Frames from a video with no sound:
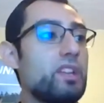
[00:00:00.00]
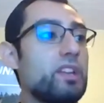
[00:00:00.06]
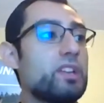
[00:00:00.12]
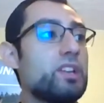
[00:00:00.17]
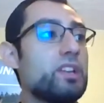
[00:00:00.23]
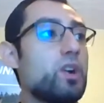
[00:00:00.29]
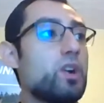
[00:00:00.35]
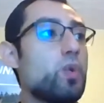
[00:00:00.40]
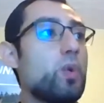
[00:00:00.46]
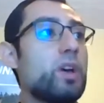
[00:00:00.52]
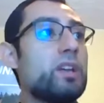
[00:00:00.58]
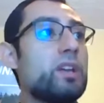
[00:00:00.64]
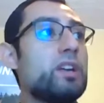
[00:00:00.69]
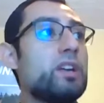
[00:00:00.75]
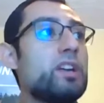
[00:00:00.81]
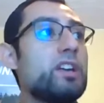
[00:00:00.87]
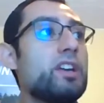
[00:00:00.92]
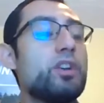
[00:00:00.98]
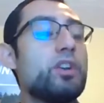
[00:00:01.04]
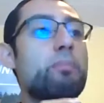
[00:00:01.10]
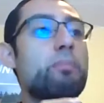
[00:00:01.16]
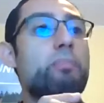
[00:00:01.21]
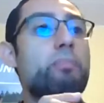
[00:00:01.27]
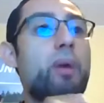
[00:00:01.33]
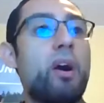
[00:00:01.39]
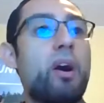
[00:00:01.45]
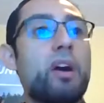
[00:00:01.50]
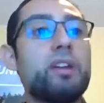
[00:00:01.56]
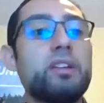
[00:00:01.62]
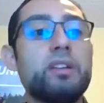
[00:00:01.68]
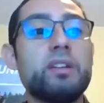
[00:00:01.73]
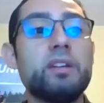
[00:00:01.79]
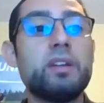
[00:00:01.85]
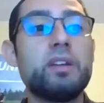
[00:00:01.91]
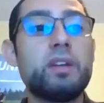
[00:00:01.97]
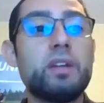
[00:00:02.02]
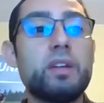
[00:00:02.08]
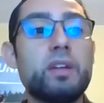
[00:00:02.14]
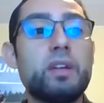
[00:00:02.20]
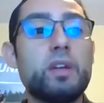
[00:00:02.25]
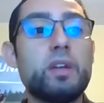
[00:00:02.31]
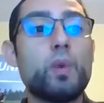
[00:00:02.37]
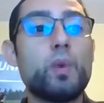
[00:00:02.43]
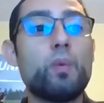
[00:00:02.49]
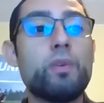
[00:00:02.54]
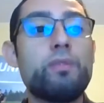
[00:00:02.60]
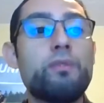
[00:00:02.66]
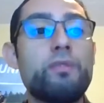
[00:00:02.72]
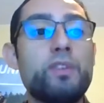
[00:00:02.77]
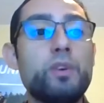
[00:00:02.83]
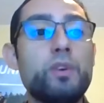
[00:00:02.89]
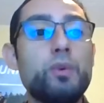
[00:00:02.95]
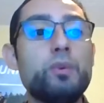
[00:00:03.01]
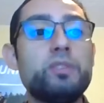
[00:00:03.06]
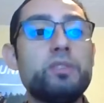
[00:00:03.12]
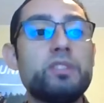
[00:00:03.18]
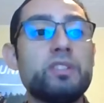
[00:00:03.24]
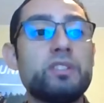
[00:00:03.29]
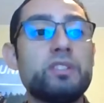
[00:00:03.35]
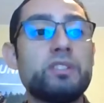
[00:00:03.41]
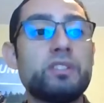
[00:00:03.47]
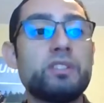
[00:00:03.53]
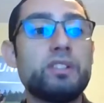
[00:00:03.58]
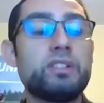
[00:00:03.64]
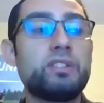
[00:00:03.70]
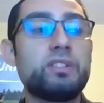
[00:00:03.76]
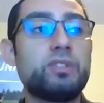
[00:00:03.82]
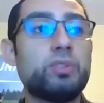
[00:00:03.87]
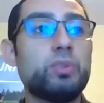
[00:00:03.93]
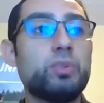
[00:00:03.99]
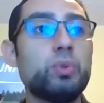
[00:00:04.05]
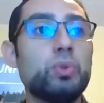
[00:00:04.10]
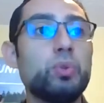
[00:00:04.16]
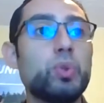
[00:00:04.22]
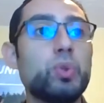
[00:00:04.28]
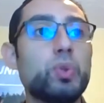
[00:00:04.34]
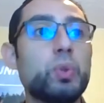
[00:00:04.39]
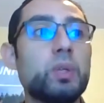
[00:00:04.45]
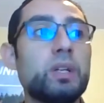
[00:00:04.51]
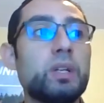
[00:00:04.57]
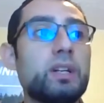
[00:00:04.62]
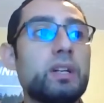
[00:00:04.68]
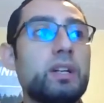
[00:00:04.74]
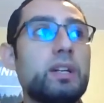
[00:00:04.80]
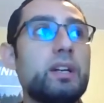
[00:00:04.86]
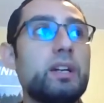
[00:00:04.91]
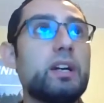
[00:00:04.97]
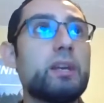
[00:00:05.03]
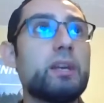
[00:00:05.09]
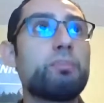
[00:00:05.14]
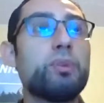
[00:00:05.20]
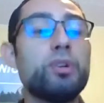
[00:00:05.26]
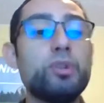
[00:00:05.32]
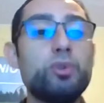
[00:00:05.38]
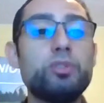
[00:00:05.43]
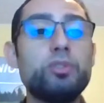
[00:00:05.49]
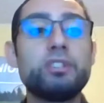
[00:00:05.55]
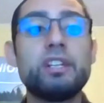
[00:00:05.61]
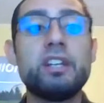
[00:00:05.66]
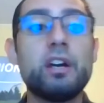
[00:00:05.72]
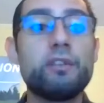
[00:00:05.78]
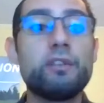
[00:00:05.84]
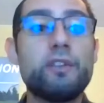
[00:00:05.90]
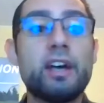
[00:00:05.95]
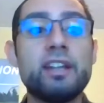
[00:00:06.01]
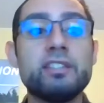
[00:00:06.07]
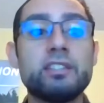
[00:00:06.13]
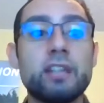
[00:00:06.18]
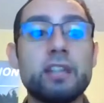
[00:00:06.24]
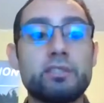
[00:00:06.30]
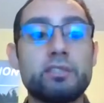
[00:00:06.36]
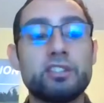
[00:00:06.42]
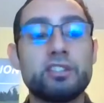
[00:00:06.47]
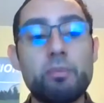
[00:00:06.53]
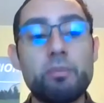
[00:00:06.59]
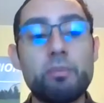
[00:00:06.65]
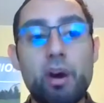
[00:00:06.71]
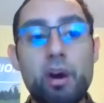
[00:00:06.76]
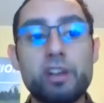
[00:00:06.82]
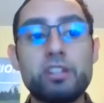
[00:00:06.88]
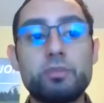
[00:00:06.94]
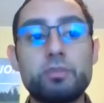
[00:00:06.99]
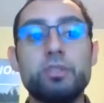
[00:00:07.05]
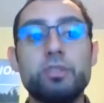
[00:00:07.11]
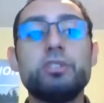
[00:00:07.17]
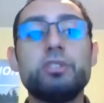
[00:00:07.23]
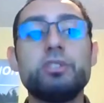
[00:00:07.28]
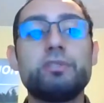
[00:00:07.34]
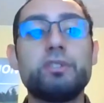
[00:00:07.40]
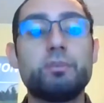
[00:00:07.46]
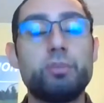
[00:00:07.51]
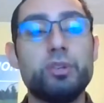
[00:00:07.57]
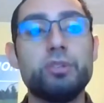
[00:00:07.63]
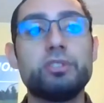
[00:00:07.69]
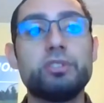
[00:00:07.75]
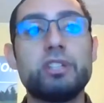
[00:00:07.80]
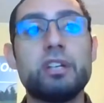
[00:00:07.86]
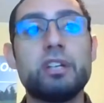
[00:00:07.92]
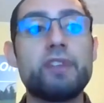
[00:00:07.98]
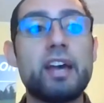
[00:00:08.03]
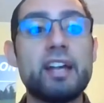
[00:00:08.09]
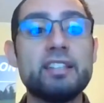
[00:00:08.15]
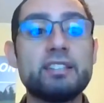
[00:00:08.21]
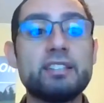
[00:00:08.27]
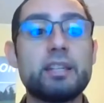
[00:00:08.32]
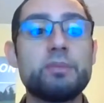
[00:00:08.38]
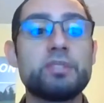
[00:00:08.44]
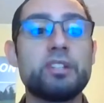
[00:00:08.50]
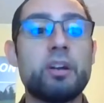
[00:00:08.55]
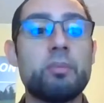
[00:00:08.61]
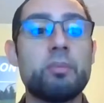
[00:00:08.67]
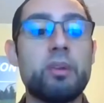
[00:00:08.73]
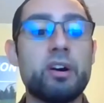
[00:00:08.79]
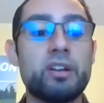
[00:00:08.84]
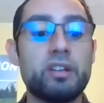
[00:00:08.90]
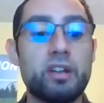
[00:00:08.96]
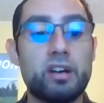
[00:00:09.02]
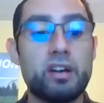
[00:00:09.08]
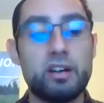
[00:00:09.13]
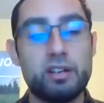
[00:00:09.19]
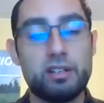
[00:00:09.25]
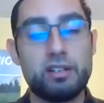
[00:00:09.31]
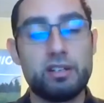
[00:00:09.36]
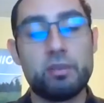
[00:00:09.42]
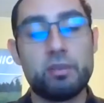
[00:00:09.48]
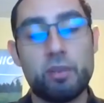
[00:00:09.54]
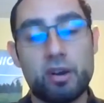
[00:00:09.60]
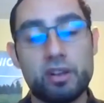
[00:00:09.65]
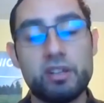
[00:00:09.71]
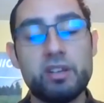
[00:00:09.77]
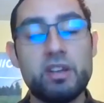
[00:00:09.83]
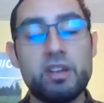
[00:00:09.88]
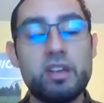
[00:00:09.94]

when your body refuses to produce enough enzymes, because our bodies produce enough enzymes in our body,